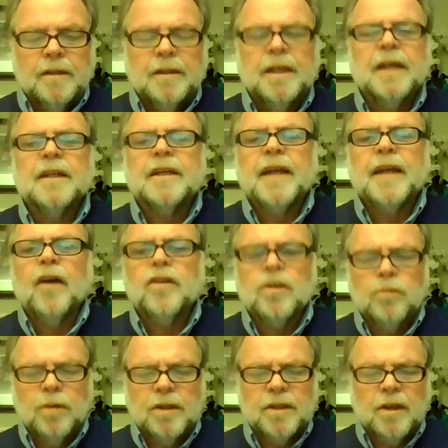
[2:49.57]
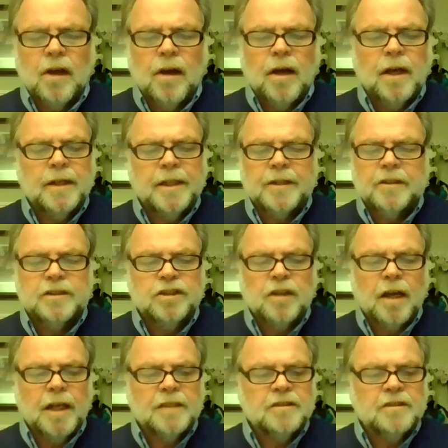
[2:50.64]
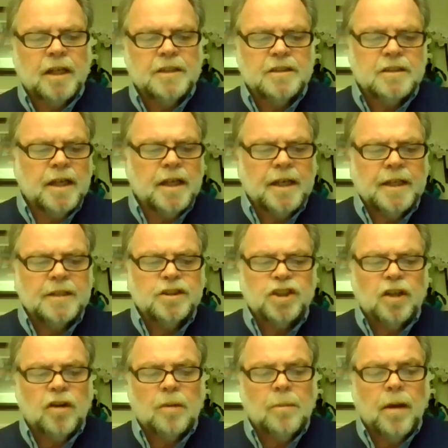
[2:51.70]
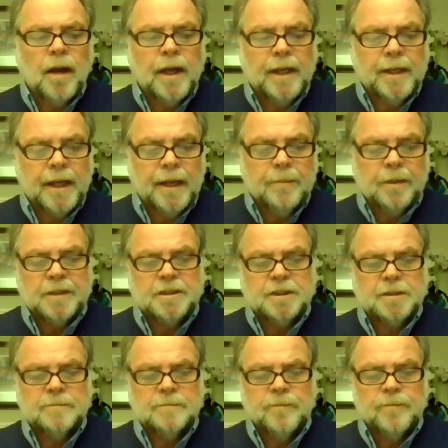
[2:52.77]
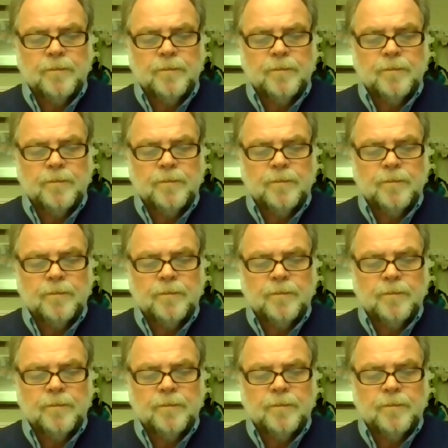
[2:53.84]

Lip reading: the encounter with God energized Isaiah, Jeremiah, and Amos,